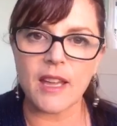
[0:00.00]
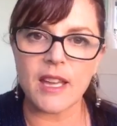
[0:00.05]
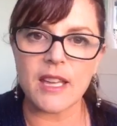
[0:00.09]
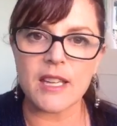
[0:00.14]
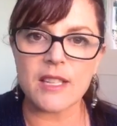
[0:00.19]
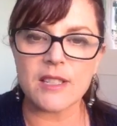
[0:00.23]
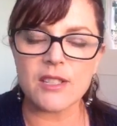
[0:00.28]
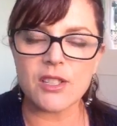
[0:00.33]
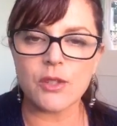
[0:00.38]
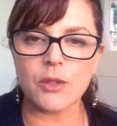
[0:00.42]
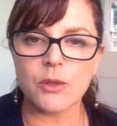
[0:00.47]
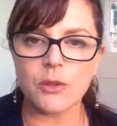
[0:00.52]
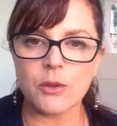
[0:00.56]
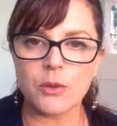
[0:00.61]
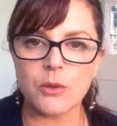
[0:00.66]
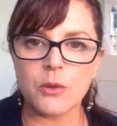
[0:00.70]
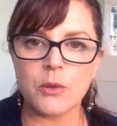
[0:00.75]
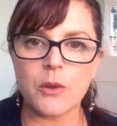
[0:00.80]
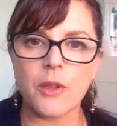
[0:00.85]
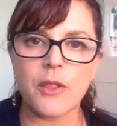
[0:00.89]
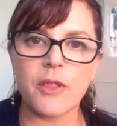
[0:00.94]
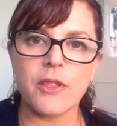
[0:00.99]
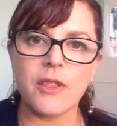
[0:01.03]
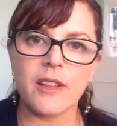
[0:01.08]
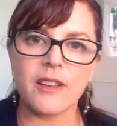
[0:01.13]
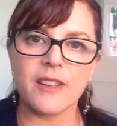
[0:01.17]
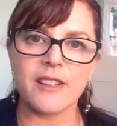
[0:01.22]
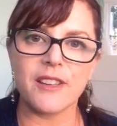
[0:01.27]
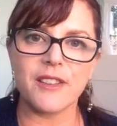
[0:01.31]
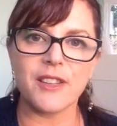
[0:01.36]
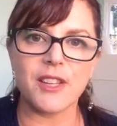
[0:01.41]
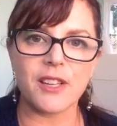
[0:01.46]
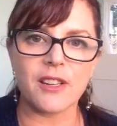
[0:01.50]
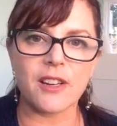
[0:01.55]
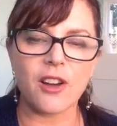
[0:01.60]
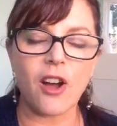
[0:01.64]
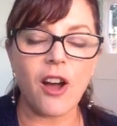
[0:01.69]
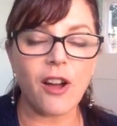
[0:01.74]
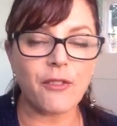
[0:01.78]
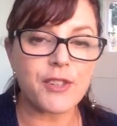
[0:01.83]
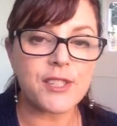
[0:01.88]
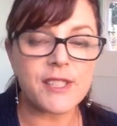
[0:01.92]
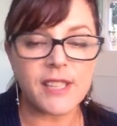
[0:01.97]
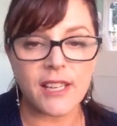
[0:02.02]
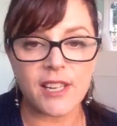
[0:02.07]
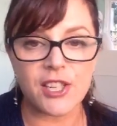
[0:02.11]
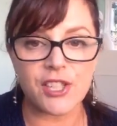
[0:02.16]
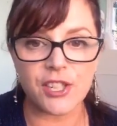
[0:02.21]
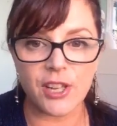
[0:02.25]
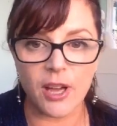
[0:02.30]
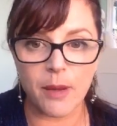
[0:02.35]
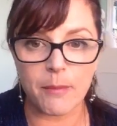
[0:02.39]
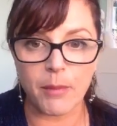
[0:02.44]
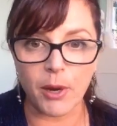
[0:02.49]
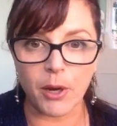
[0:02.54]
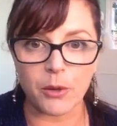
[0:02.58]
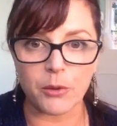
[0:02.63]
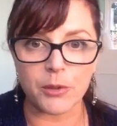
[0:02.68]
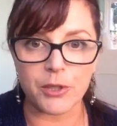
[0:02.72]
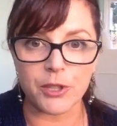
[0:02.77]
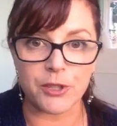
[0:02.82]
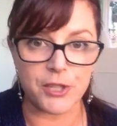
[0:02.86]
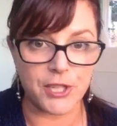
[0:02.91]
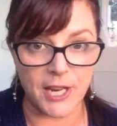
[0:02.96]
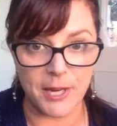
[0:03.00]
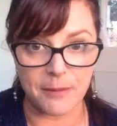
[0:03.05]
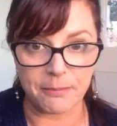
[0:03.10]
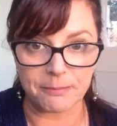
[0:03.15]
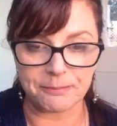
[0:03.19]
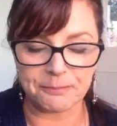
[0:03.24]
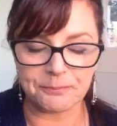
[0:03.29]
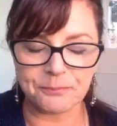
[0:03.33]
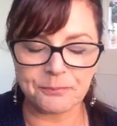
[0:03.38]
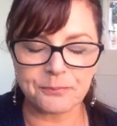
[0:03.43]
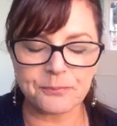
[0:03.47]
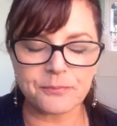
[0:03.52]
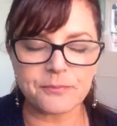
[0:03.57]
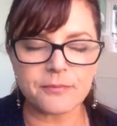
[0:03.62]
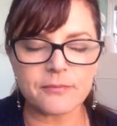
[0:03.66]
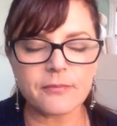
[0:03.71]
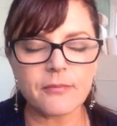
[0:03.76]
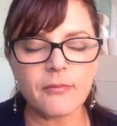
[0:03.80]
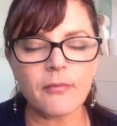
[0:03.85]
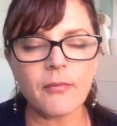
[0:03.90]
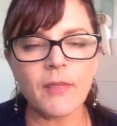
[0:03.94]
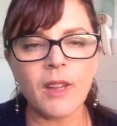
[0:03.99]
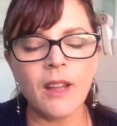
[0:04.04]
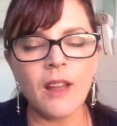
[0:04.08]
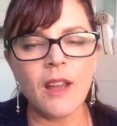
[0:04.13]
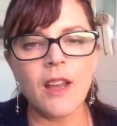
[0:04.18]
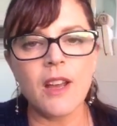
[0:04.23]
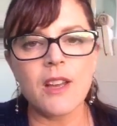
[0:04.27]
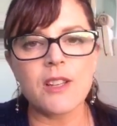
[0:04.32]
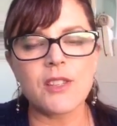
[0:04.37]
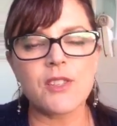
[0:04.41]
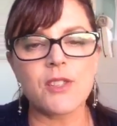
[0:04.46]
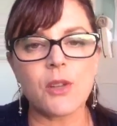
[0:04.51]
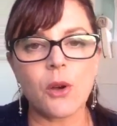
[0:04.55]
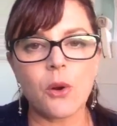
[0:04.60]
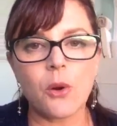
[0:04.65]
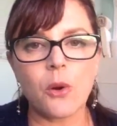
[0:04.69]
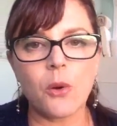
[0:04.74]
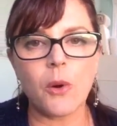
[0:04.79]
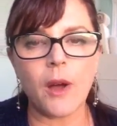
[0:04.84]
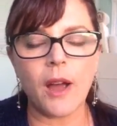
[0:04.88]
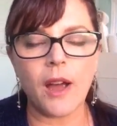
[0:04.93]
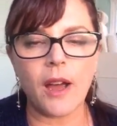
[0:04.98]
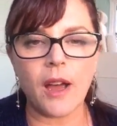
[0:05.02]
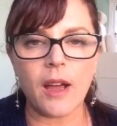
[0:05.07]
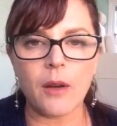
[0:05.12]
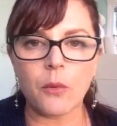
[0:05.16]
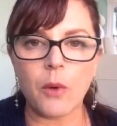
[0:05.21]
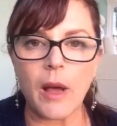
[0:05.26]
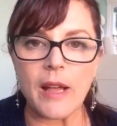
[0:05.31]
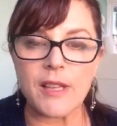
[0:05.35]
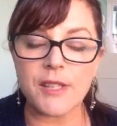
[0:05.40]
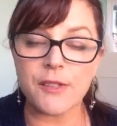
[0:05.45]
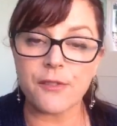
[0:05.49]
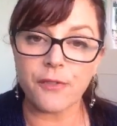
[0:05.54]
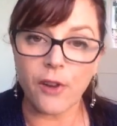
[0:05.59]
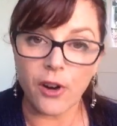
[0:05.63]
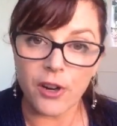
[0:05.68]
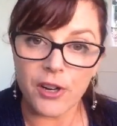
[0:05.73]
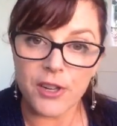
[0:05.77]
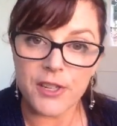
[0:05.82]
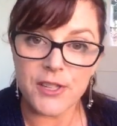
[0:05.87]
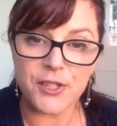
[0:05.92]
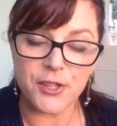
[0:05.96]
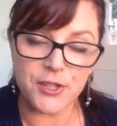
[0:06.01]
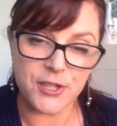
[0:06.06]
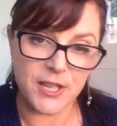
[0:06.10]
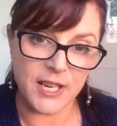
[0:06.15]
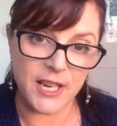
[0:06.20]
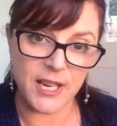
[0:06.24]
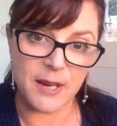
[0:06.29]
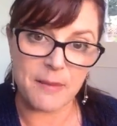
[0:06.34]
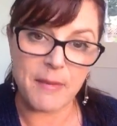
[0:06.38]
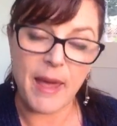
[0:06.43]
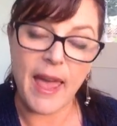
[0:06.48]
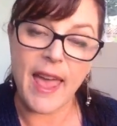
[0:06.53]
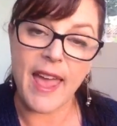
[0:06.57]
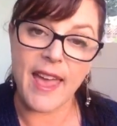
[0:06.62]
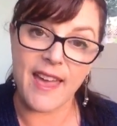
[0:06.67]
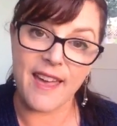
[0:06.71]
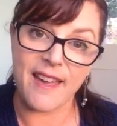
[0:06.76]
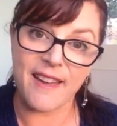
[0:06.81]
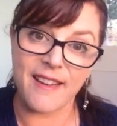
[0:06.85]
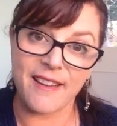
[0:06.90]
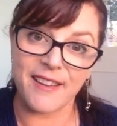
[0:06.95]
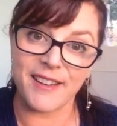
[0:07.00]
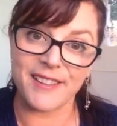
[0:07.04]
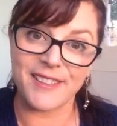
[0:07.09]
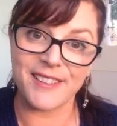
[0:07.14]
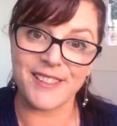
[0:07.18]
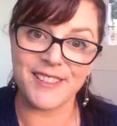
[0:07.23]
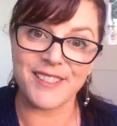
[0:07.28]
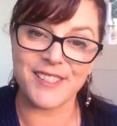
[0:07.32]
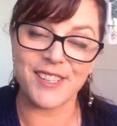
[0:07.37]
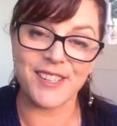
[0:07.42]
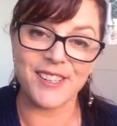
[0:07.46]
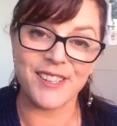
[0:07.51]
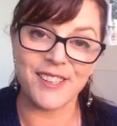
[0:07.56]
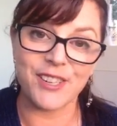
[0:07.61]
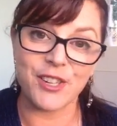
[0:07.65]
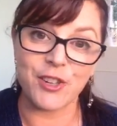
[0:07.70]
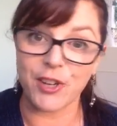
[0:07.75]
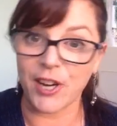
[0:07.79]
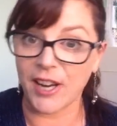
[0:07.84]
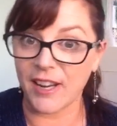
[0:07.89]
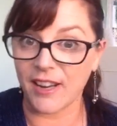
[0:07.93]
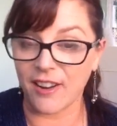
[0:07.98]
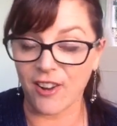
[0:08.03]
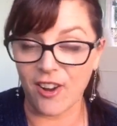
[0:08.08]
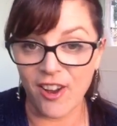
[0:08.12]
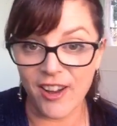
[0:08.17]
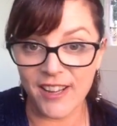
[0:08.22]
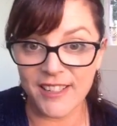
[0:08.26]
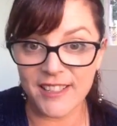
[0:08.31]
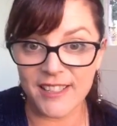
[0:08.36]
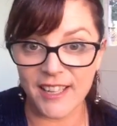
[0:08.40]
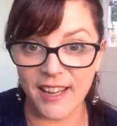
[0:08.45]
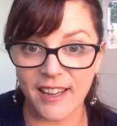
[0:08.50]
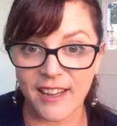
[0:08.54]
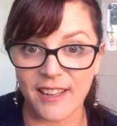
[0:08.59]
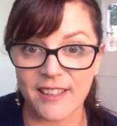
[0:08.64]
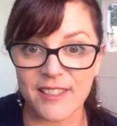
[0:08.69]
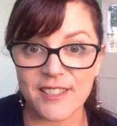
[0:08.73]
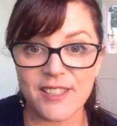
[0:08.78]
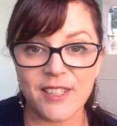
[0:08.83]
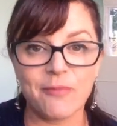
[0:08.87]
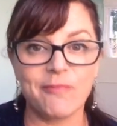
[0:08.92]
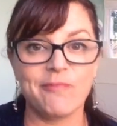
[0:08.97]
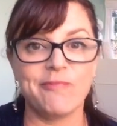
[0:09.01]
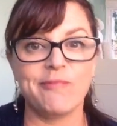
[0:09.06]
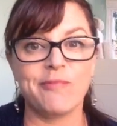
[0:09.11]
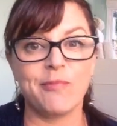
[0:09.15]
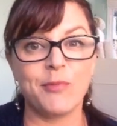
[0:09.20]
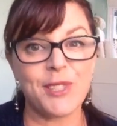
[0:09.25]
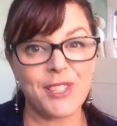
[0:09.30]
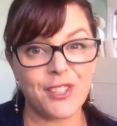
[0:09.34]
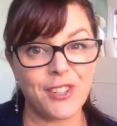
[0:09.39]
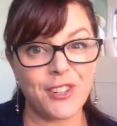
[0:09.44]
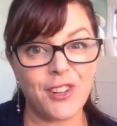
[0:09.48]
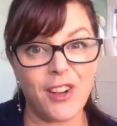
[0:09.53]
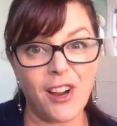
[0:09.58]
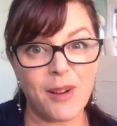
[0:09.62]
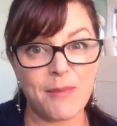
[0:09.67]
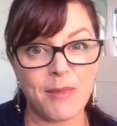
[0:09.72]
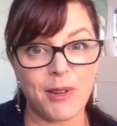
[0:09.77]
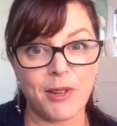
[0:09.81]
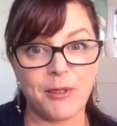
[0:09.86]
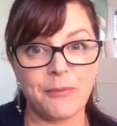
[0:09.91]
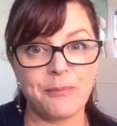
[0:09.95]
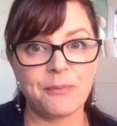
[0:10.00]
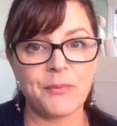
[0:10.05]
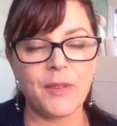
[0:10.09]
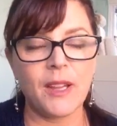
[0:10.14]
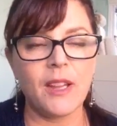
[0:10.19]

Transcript: into the conversation about your team. So as far as your team and creating content, let's start to talk about.